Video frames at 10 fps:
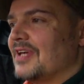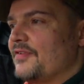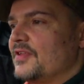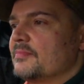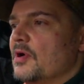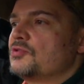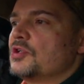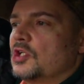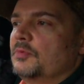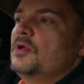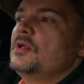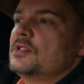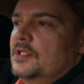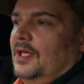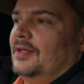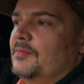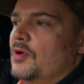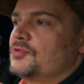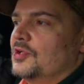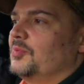I think the motion community, the
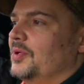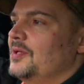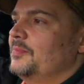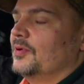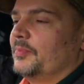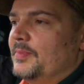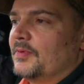motion people,